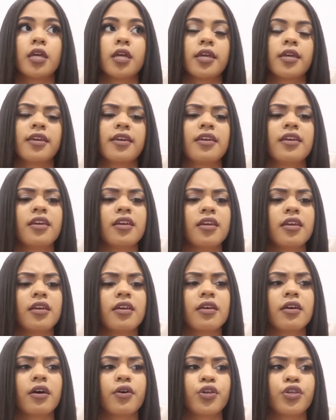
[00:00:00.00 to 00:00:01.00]

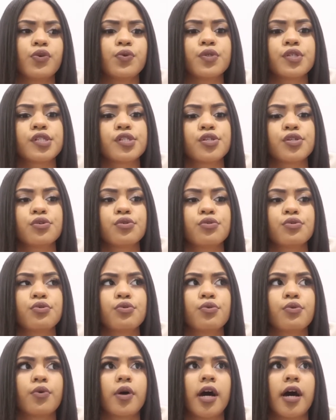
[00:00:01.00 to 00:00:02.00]
He used
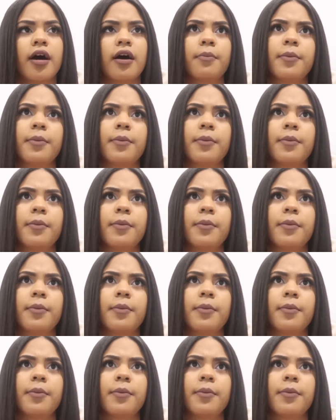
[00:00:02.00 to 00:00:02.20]
to,